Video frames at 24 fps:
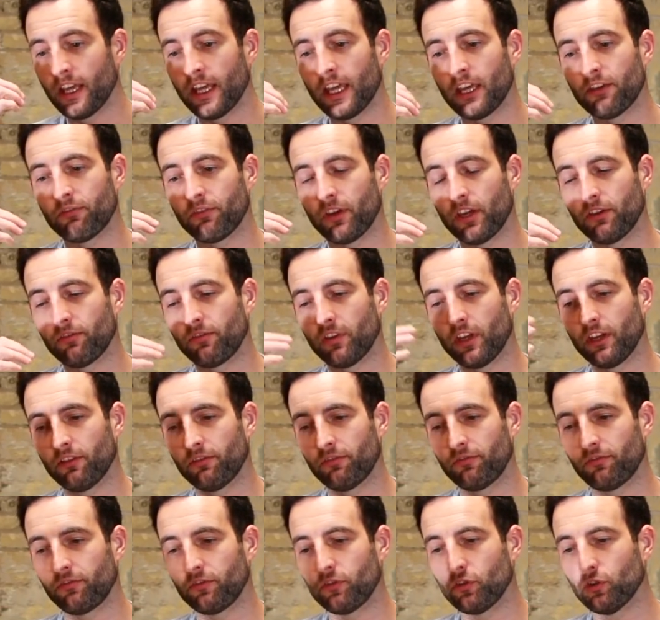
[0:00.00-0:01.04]

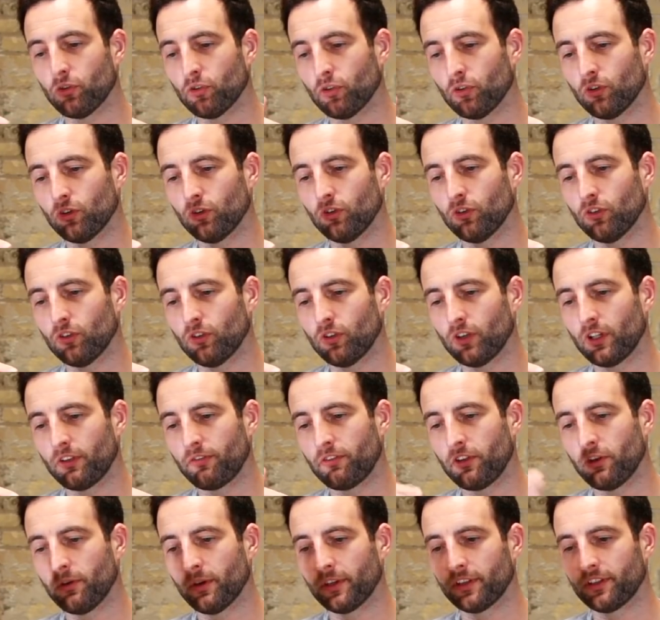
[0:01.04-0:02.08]
If
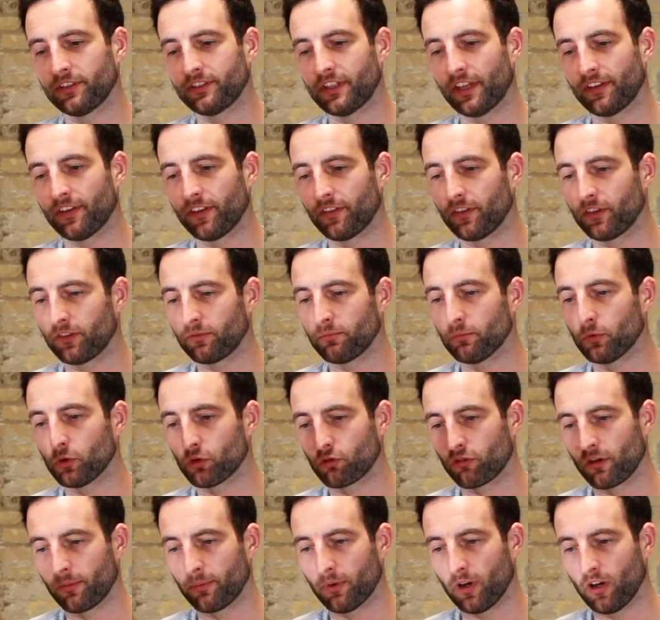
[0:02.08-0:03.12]
you understand that there's more
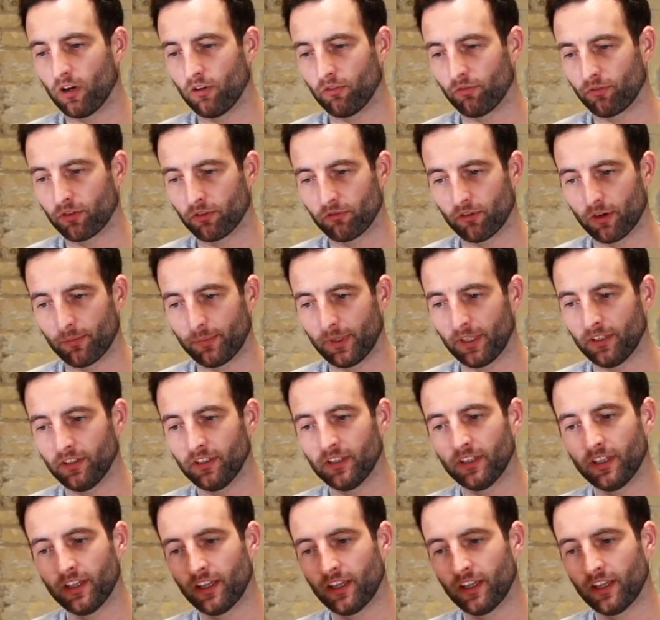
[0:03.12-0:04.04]
grip off the rubber,